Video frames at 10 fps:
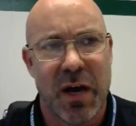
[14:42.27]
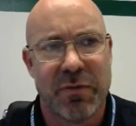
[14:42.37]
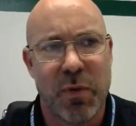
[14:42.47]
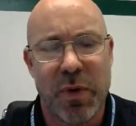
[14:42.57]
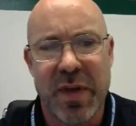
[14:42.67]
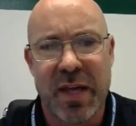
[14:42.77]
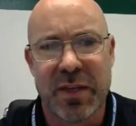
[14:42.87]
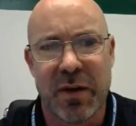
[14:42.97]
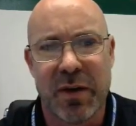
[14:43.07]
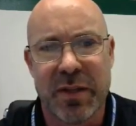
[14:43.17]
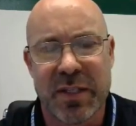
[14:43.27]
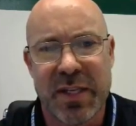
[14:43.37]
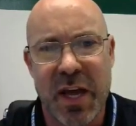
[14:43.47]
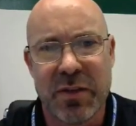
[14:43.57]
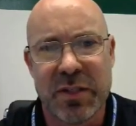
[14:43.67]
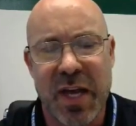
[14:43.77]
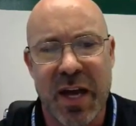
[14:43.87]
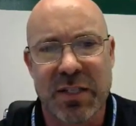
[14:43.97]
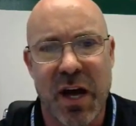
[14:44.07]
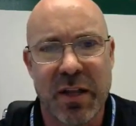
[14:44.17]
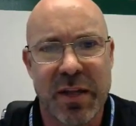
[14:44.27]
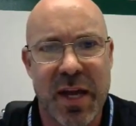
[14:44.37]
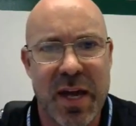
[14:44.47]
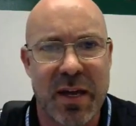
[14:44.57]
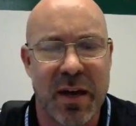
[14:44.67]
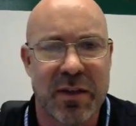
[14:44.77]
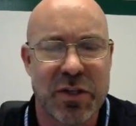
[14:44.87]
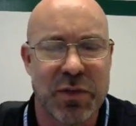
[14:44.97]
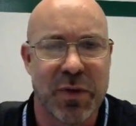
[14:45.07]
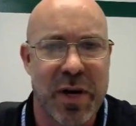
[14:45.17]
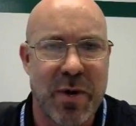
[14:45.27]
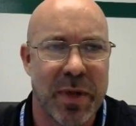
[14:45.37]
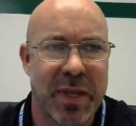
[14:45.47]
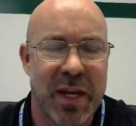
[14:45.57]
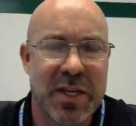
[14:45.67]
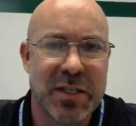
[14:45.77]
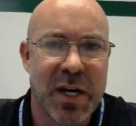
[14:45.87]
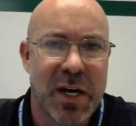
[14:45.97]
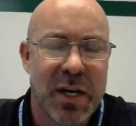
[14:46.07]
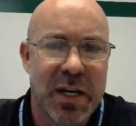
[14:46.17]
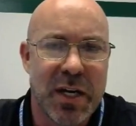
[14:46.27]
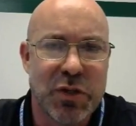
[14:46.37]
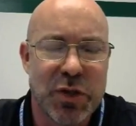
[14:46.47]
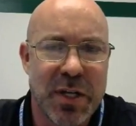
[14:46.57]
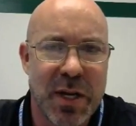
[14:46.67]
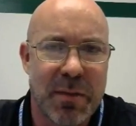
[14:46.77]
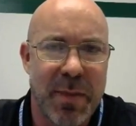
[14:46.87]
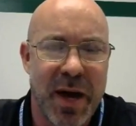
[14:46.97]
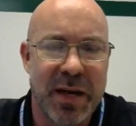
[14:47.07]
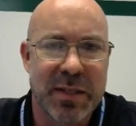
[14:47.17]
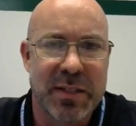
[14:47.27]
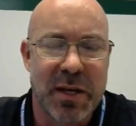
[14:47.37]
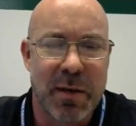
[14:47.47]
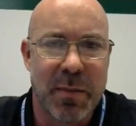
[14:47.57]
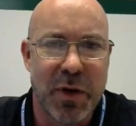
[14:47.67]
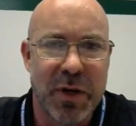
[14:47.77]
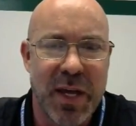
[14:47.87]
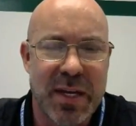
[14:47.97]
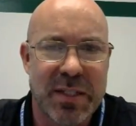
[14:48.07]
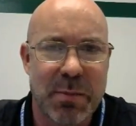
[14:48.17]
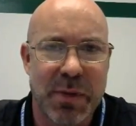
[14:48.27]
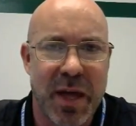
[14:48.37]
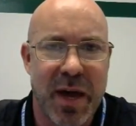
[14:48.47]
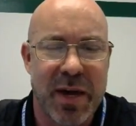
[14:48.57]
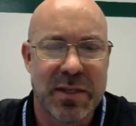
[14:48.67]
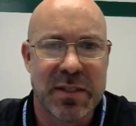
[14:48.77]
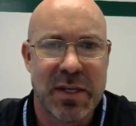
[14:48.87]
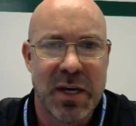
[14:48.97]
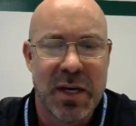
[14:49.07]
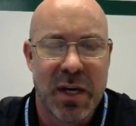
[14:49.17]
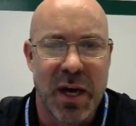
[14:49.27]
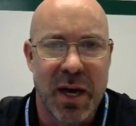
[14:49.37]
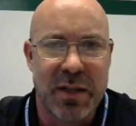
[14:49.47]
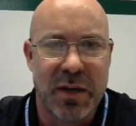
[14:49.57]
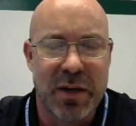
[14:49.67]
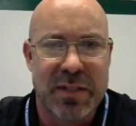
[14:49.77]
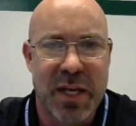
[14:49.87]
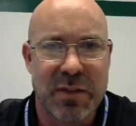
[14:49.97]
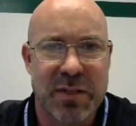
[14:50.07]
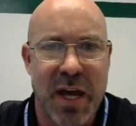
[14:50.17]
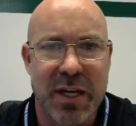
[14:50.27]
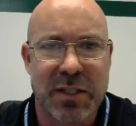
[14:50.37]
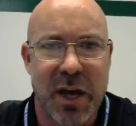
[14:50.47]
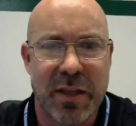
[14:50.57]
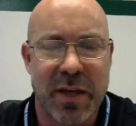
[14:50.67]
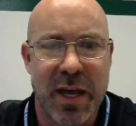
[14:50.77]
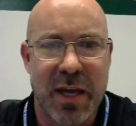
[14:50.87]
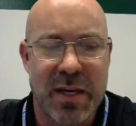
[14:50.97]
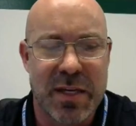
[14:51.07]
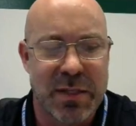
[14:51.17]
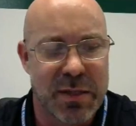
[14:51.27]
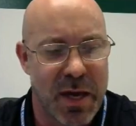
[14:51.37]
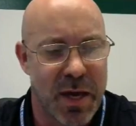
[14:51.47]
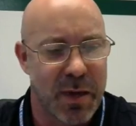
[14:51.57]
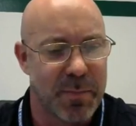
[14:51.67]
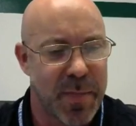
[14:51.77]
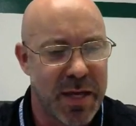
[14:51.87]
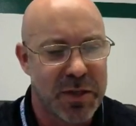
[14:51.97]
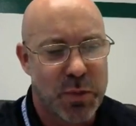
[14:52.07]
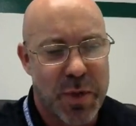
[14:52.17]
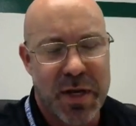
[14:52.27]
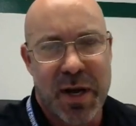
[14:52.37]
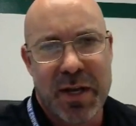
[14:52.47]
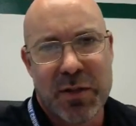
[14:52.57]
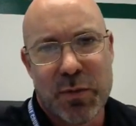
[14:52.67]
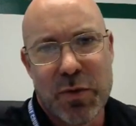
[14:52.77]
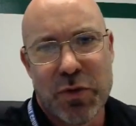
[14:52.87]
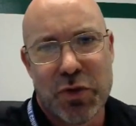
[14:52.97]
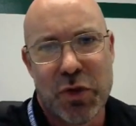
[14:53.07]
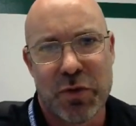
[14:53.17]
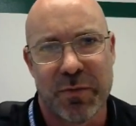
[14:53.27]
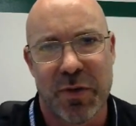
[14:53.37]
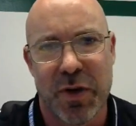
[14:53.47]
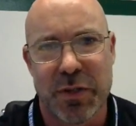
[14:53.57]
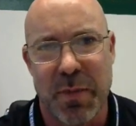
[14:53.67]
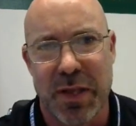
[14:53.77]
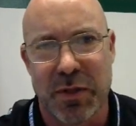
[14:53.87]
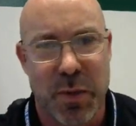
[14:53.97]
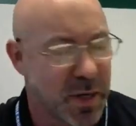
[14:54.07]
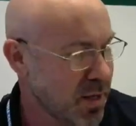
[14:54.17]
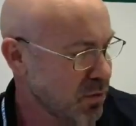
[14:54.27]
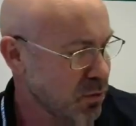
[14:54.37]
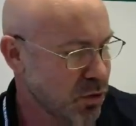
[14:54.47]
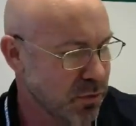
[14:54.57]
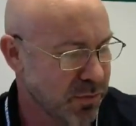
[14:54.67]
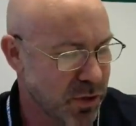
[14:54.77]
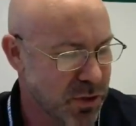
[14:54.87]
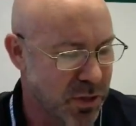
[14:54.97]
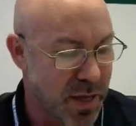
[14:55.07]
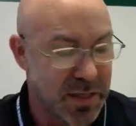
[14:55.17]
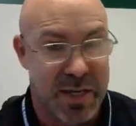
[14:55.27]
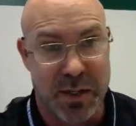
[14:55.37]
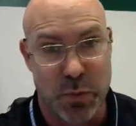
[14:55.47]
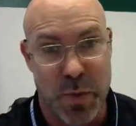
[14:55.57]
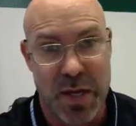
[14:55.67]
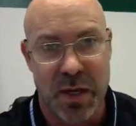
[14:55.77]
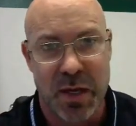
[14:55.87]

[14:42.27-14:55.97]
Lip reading: for that. The sales tax holiday, just for anyone that is interested in buying some hurricane supplies, The sales tax holiday is May the 29th through the June the 1st, May the 29th through June 1st, so that's next week.